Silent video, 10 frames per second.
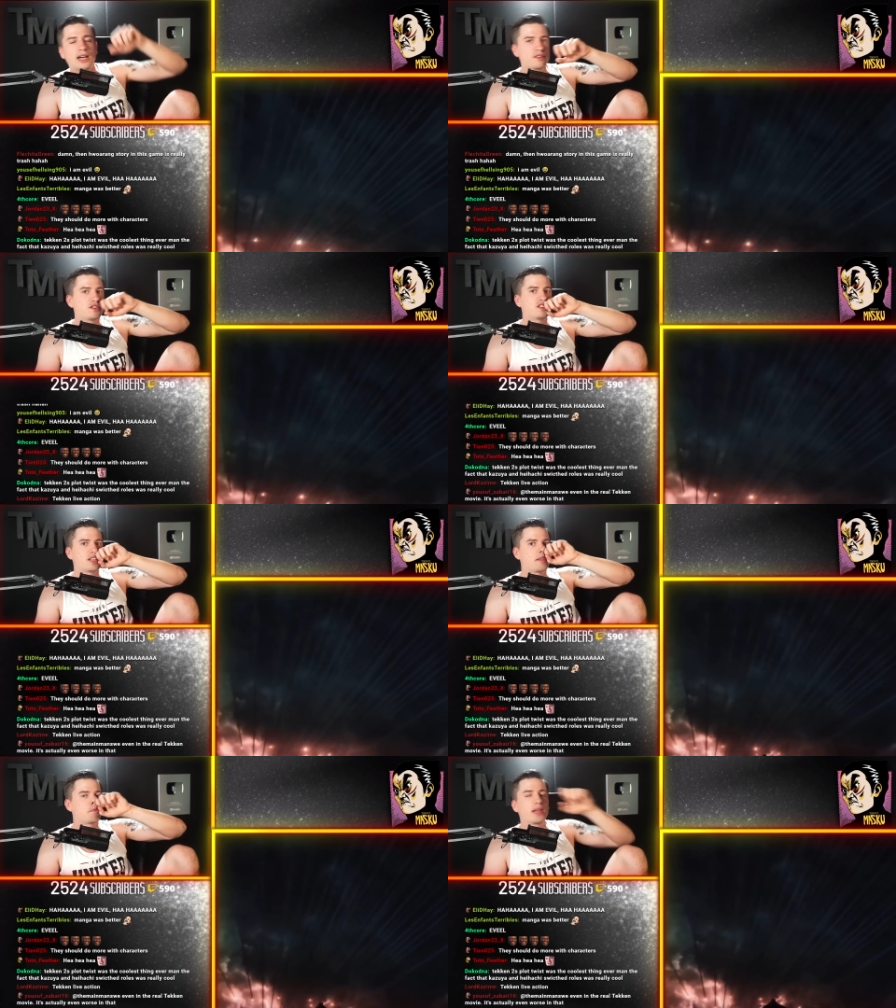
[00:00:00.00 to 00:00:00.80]
the
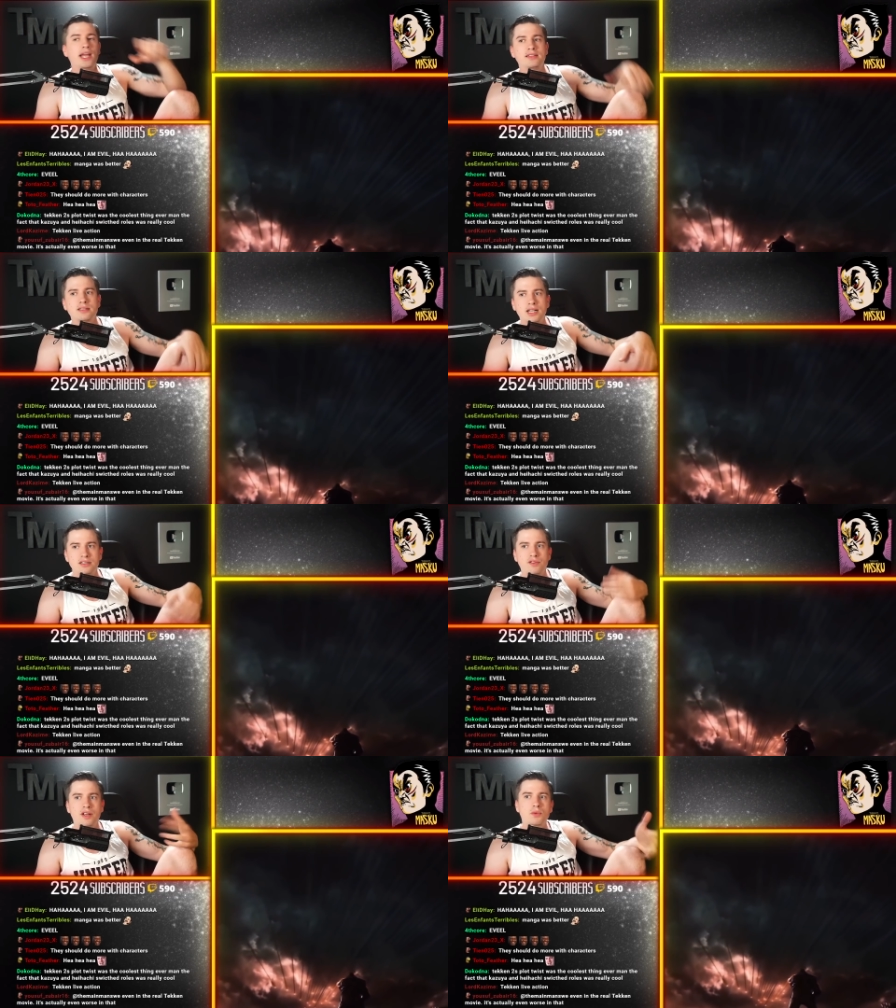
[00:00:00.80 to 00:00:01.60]
same place as
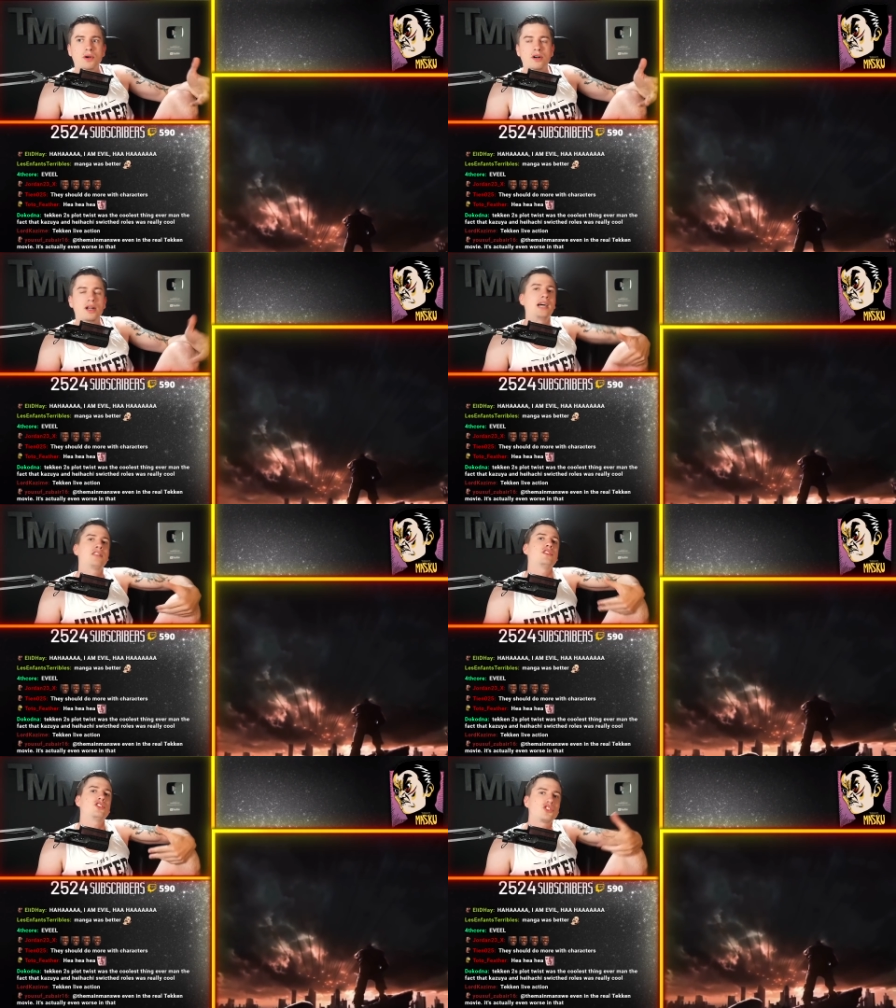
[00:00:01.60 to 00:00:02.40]
they were at
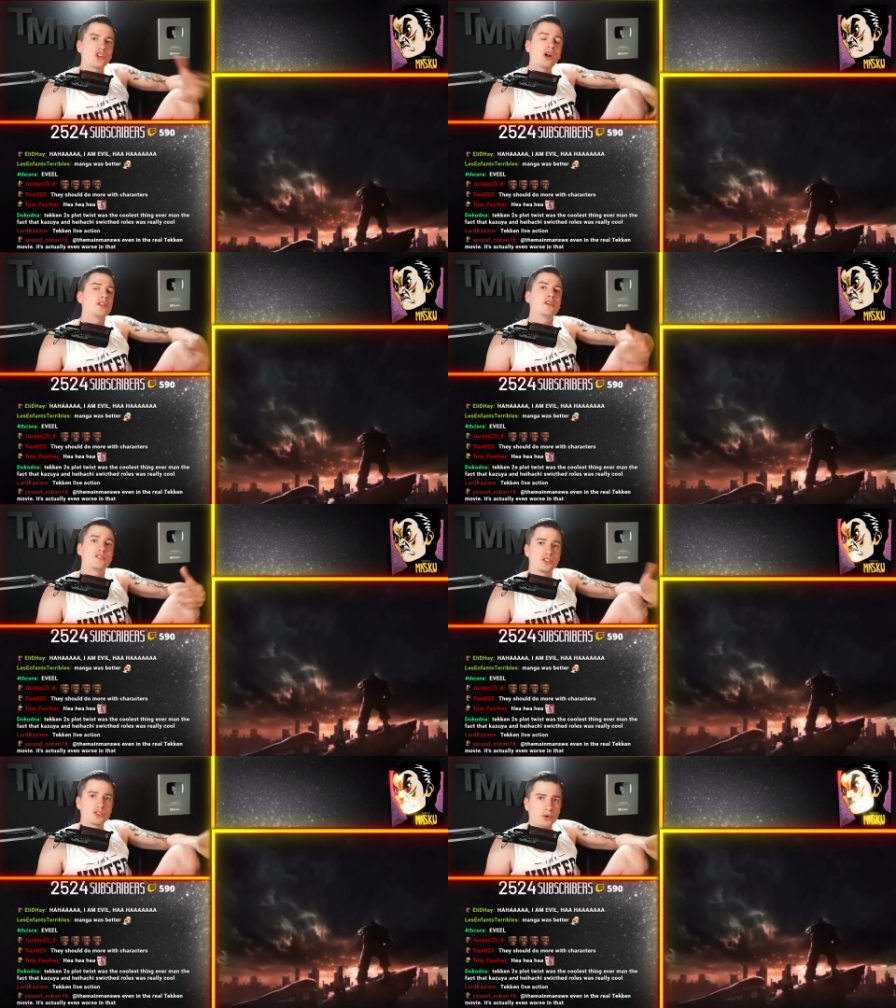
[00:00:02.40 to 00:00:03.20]
the start of a
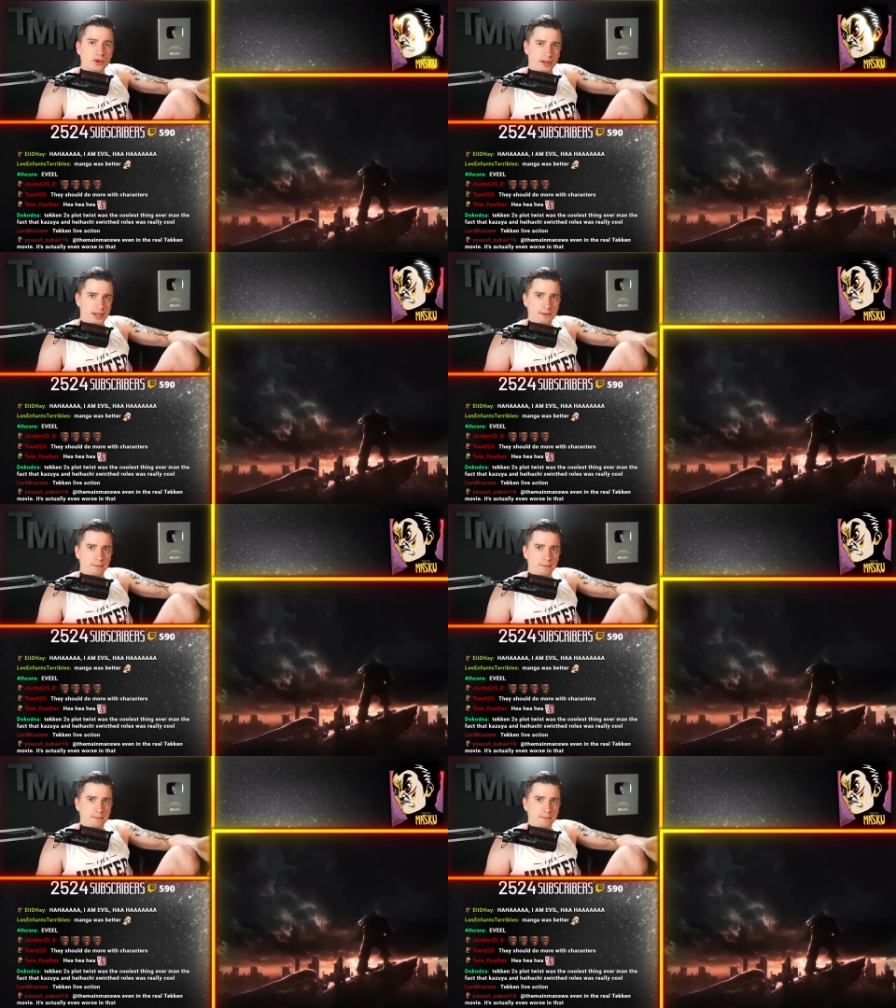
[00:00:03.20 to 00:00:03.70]
story.